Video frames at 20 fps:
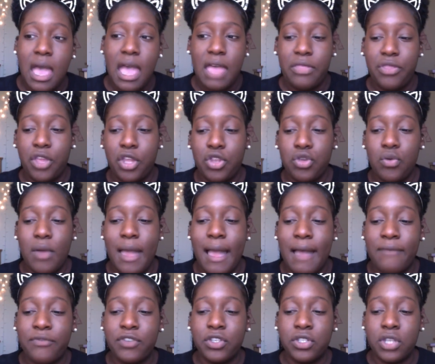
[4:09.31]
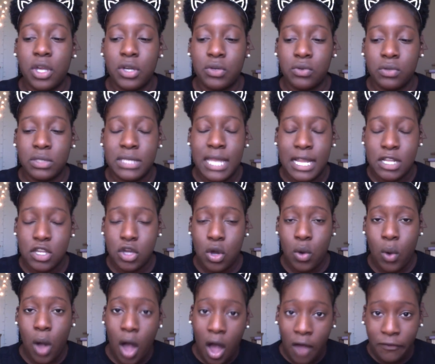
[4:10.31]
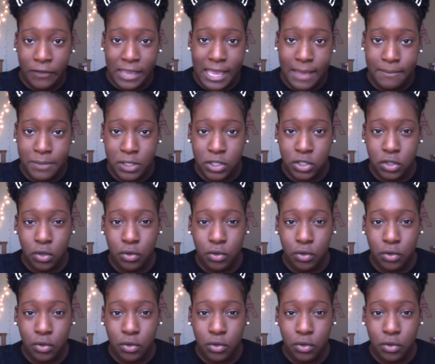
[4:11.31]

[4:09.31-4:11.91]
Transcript: And then you have the shuttles that go off campus.